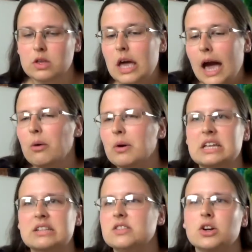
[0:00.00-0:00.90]
how it
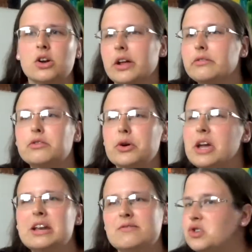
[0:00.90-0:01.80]
gets their kind of
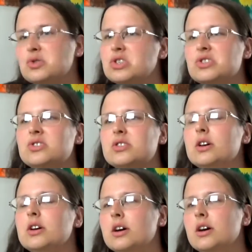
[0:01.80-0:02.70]
creative juices
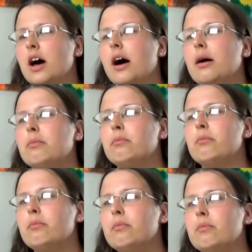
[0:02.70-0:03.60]
um,
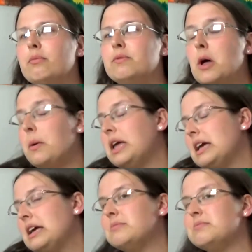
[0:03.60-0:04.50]
flowing
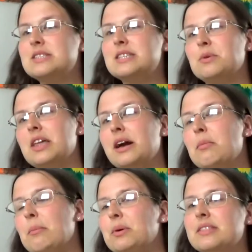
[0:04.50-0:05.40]
and see what they
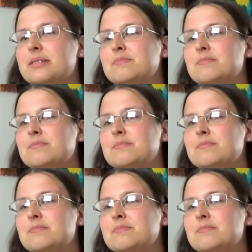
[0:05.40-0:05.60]
come up with.